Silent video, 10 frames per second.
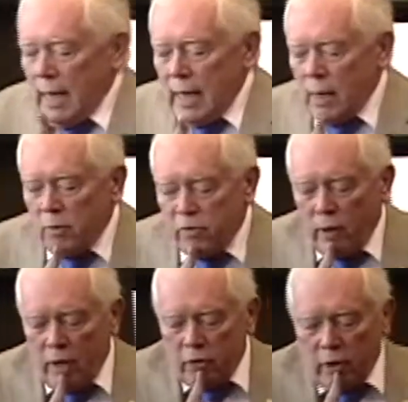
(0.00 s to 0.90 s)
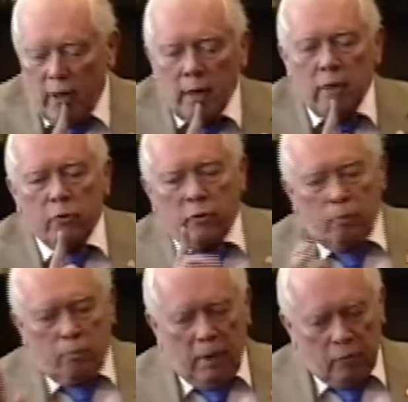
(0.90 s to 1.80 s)
He was educated. He was a
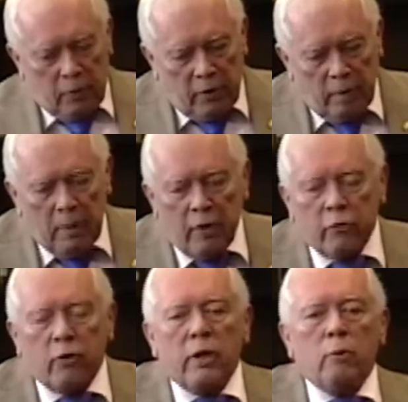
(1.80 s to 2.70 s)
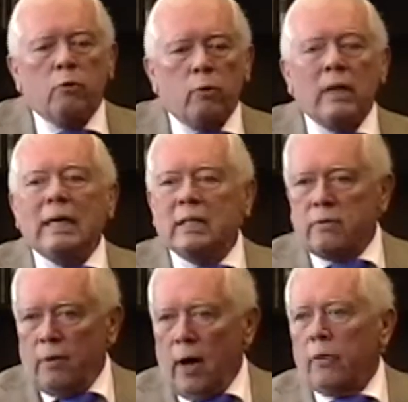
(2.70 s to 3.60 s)
Presbyterian minister. He was really his
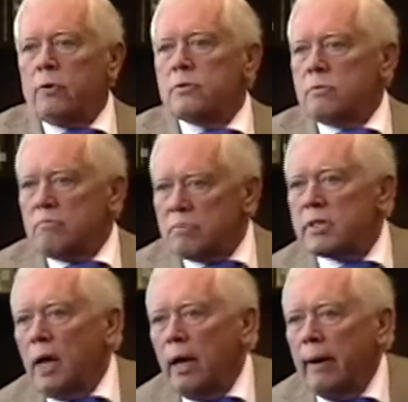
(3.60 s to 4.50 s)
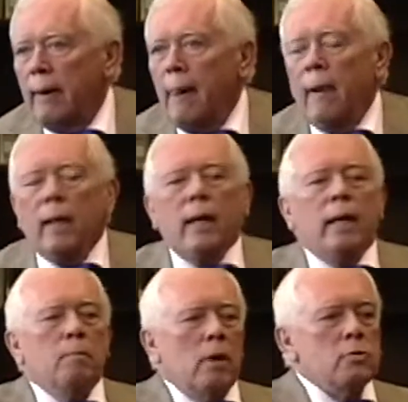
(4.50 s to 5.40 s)
father's son
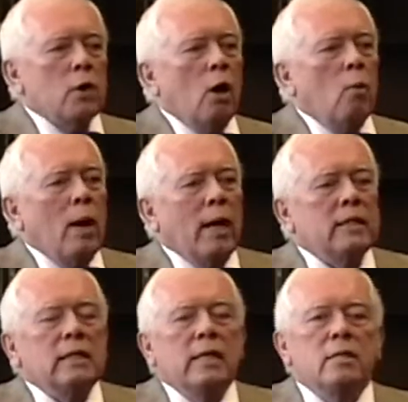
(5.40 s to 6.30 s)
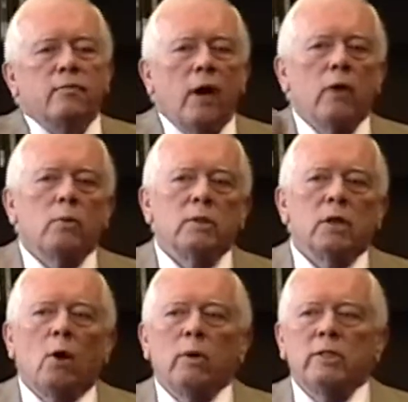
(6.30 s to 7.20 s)
in most all ways. His father was
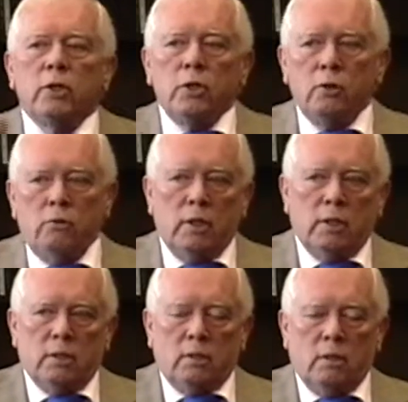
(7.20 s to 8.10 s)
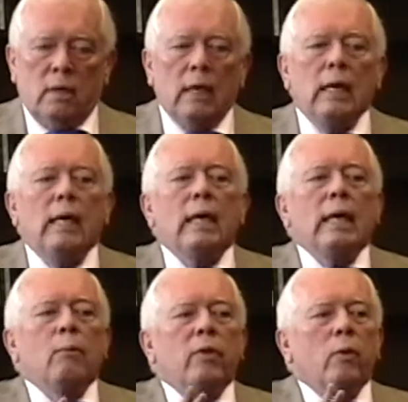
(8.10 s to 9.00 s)
always a unionist.
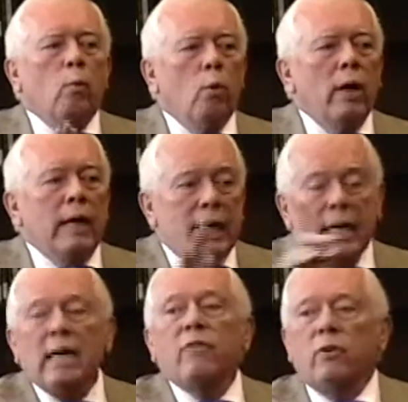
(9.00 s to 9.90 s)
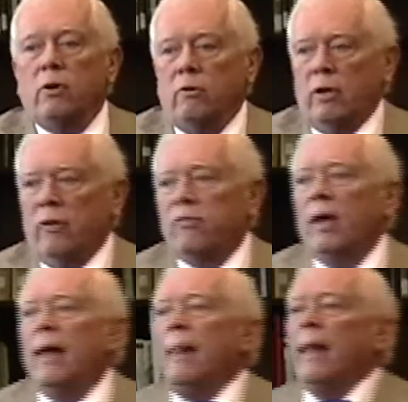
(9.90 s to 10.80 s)
When the war, and he's a unionist.
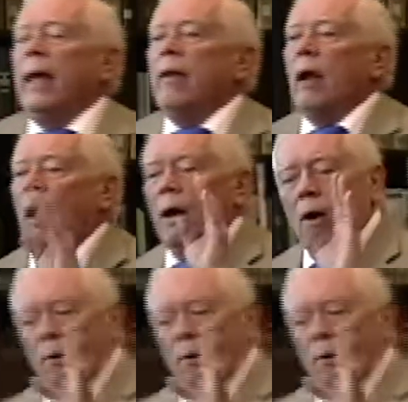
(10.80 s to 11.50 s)
And uh,